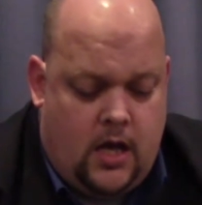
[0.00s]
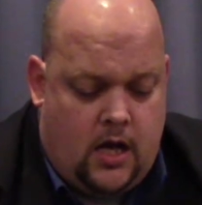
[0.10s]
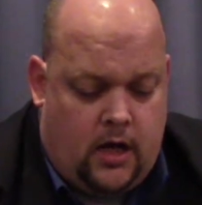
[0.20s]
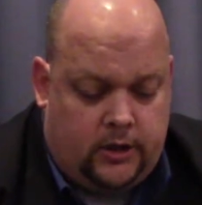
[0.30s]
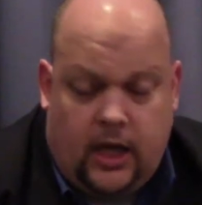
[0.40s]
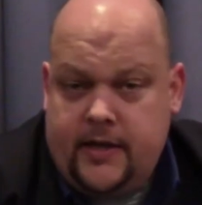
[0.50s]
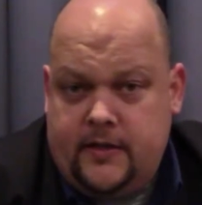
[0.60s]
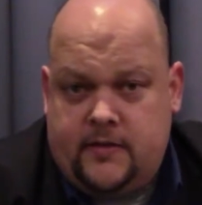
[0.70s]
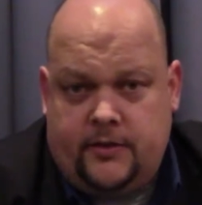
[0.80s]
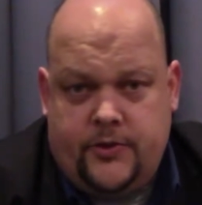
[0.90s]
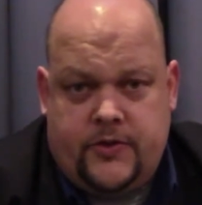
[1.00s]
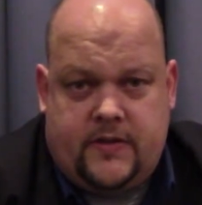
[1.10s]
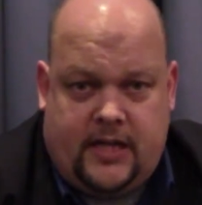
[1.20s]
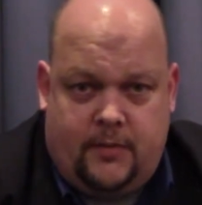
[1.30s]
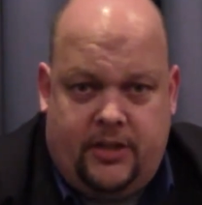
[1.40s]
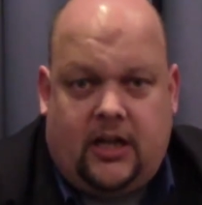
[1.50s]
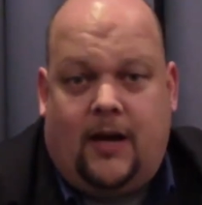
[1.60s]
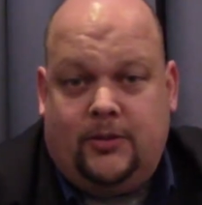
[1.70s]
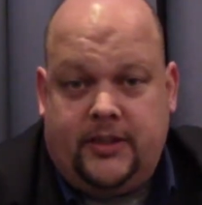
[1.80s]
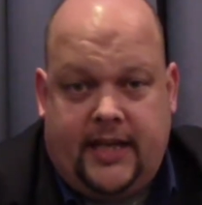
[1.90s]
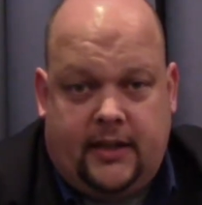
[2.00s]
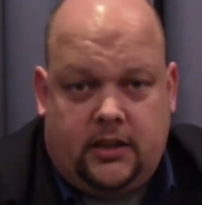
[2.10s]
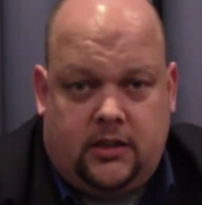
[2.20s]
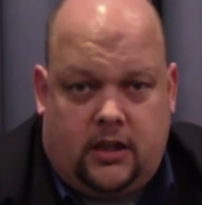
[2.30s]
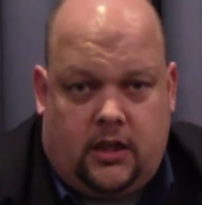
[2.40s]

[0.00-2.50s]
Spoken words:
A lot of these solutions tend to be cobbled together